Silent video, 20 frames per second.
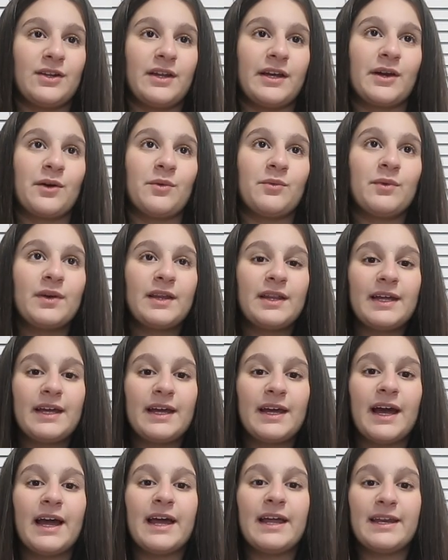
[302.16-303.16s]
they're like a
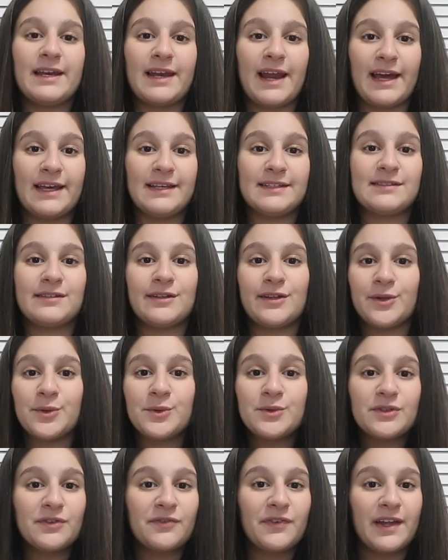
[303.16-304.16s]
really nice
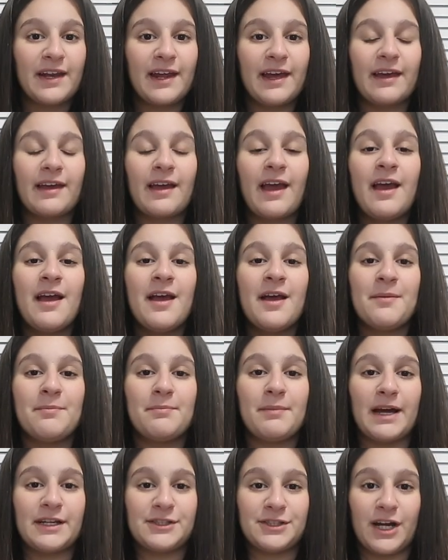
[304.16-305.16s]
loose fitting
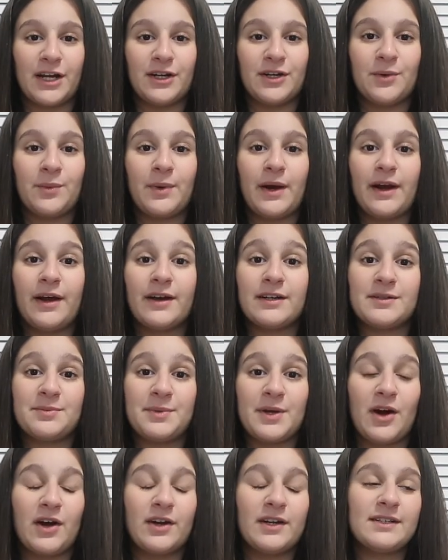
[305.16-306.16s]
mesh underwear, and
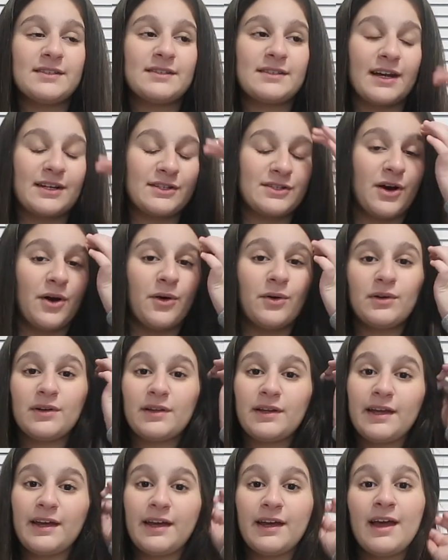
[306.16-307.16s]
to be honest I
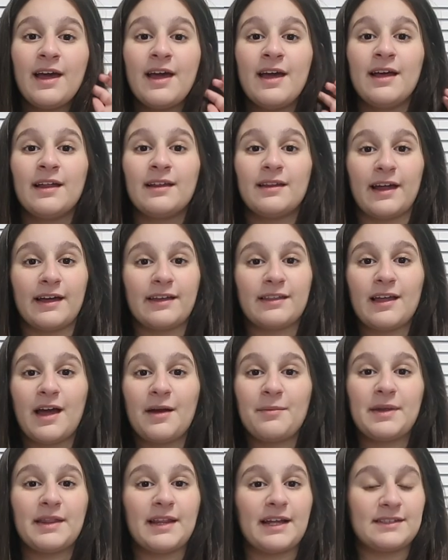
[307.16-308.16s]
totally like
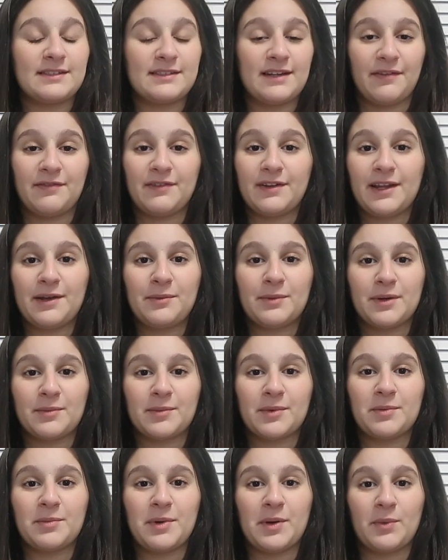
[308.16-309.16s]
them, and that's definitely what
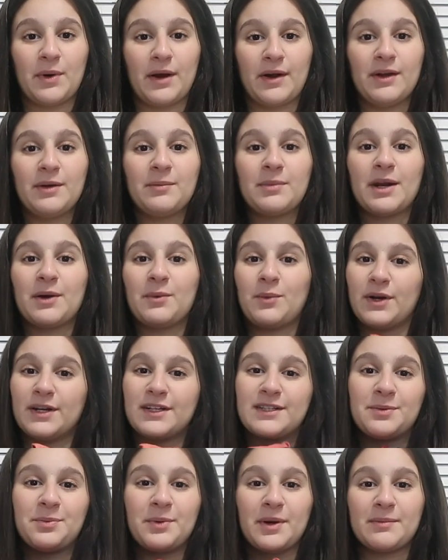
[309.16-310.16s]
I'm going to be wearing. But I
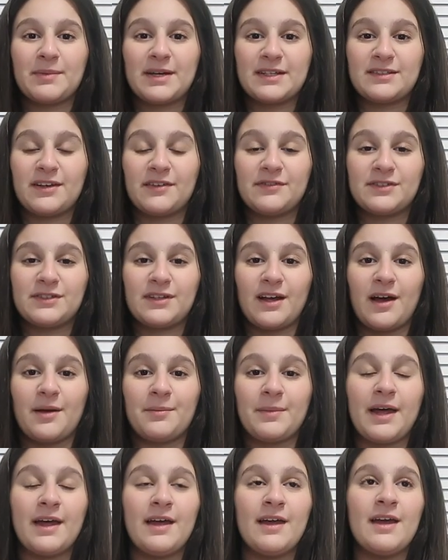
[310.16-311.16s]
wanted to bring myself
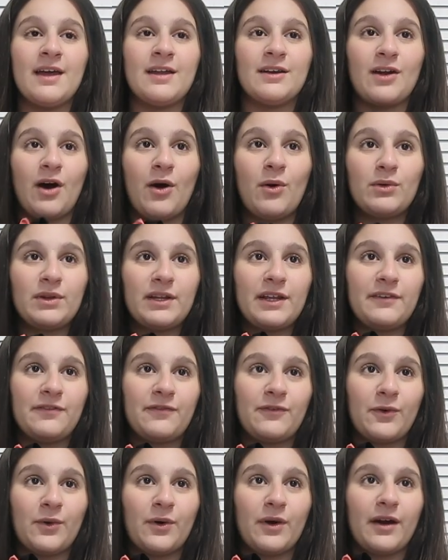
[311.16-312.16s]
some, not only
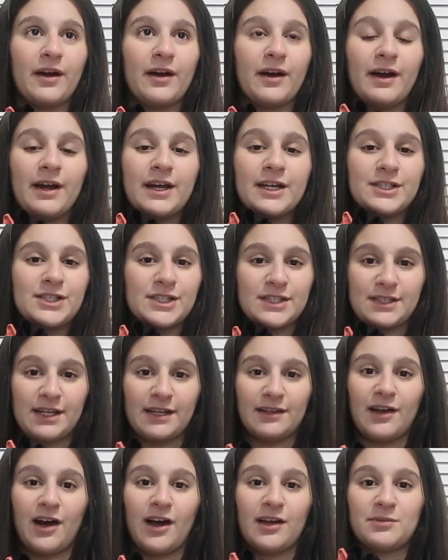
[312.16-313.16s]
for just
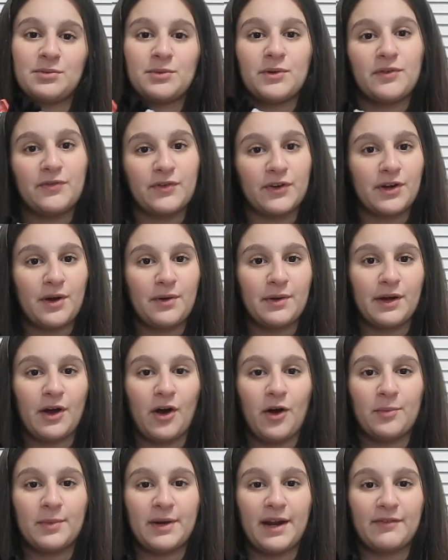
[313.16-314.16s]
in the hospital for going
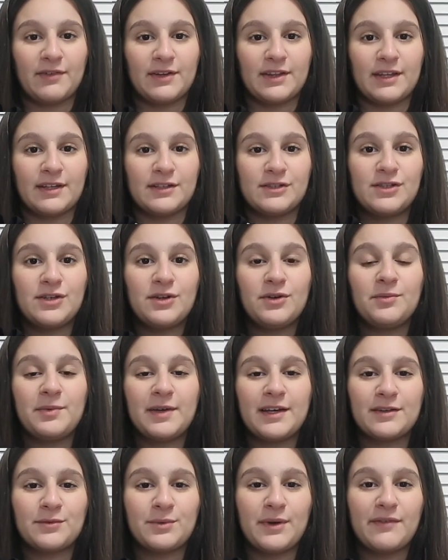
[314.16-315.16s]
home and everything too,
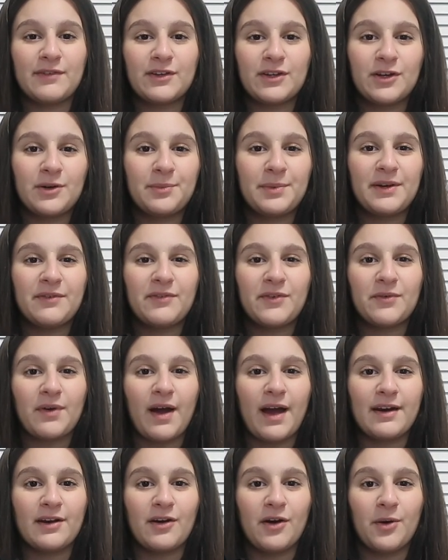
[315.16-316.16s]
because we have a little bit of a
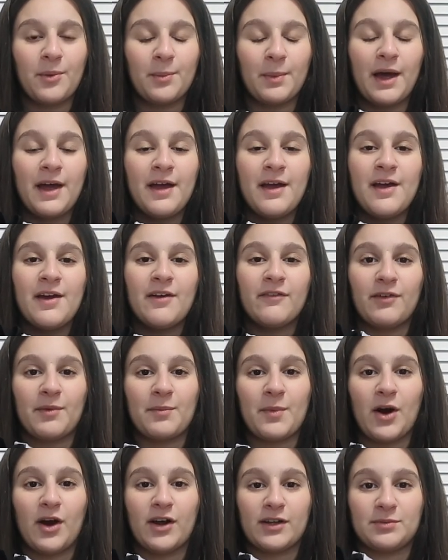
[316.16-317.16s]
ride home
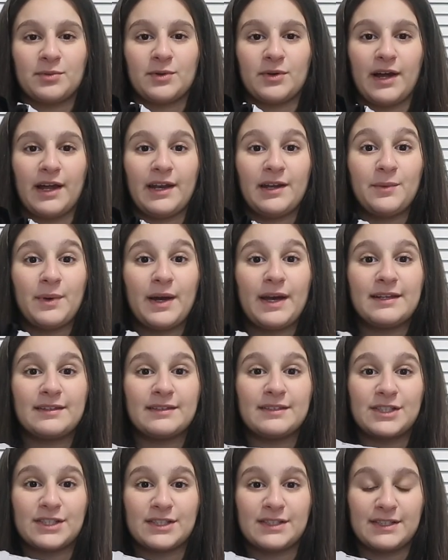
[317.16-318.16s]
from our hospital
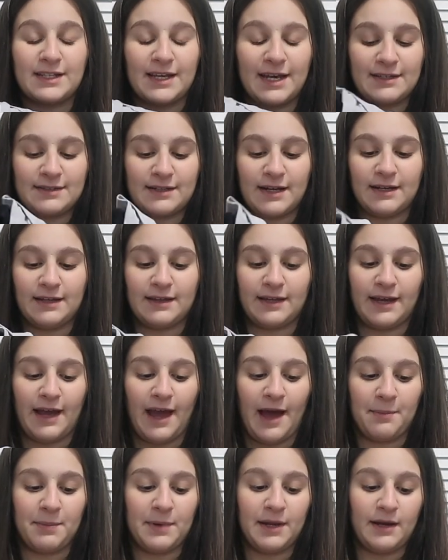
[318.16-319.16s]
anyways, and just in case anything
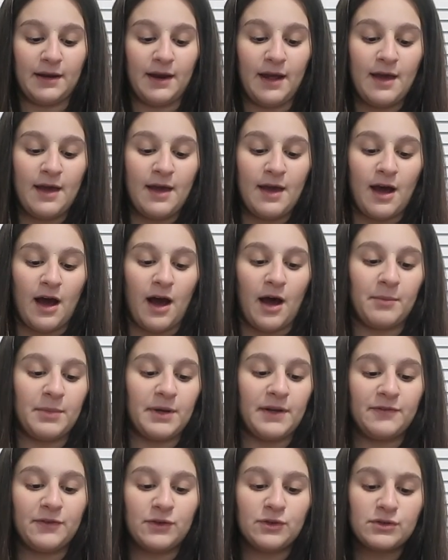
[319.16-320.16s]
happened.
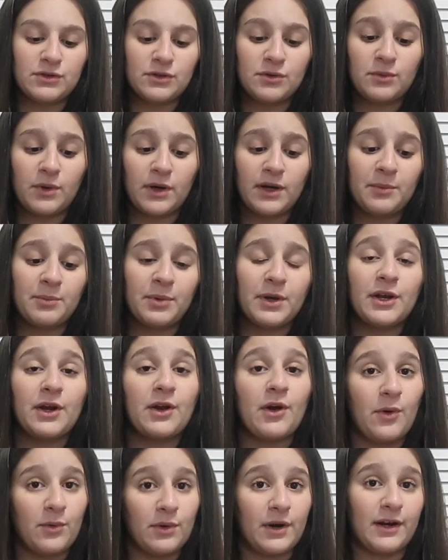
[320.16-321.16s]
But if you do want to bring
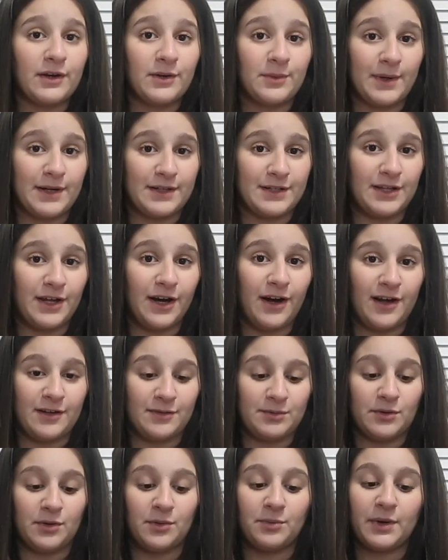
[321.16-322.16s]
your own underwear to the
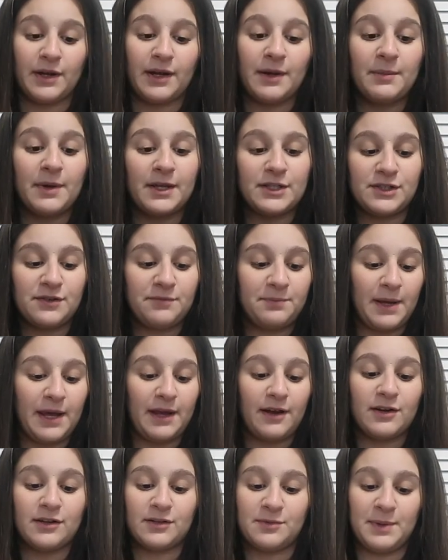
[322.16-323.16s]
hospital, bring a bunch of
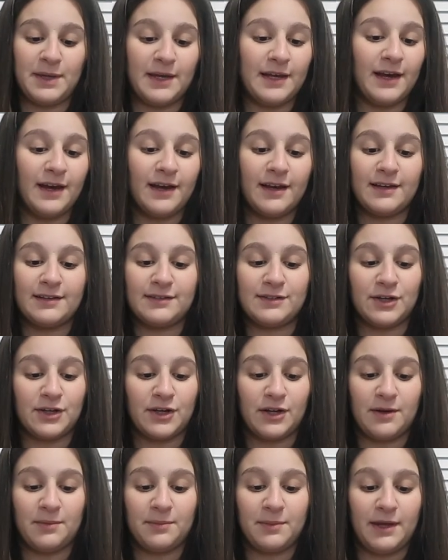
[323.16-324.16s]
pairs because
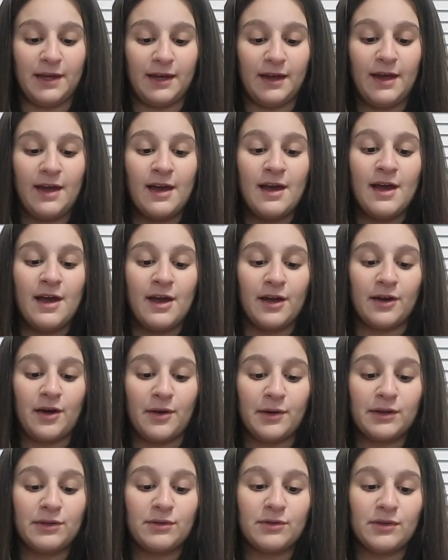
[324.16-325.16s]
you're gonna be
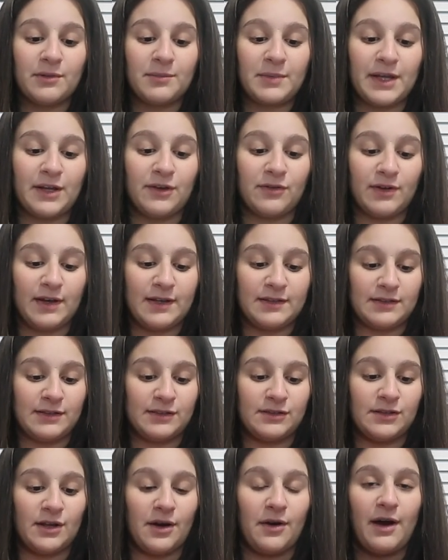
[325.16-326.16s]
going through them like
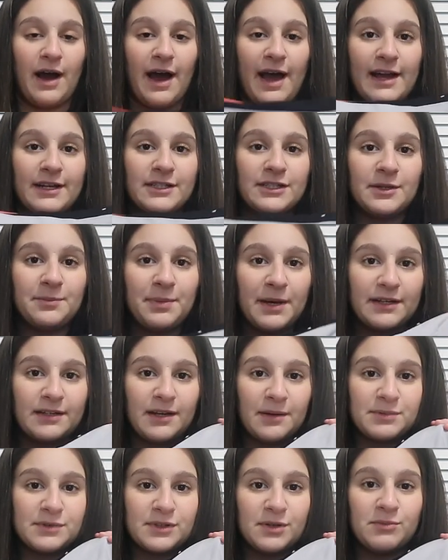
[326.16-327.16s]
crazy. So I actually
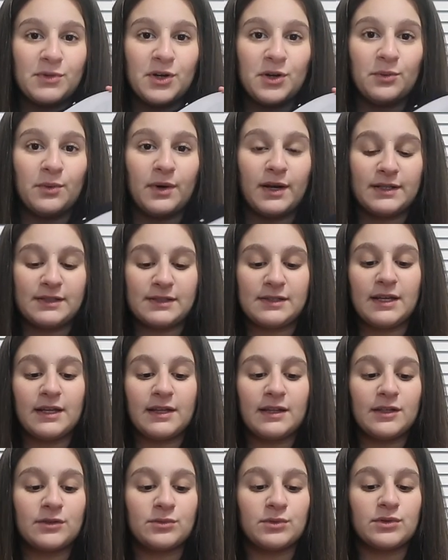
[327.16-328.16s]
picked up some new ones.
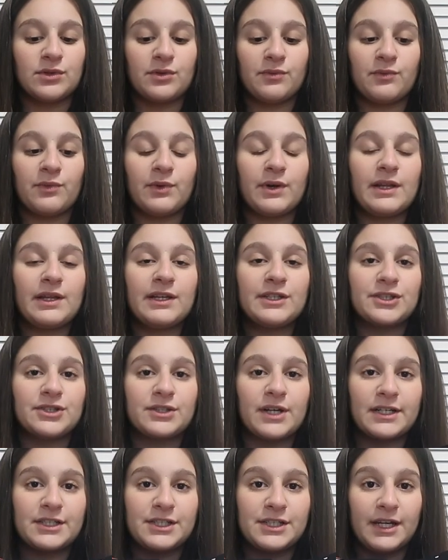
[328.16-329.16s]
These ones are really
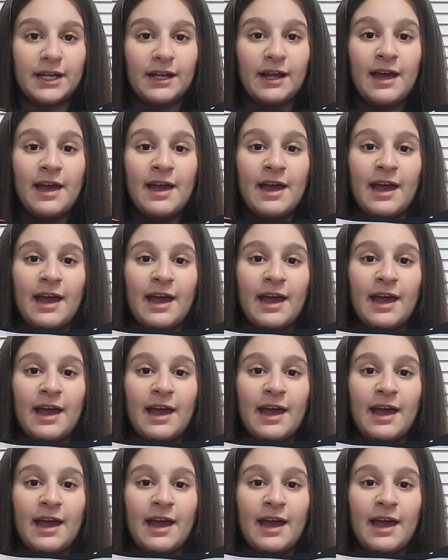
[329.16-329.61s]
stretchy,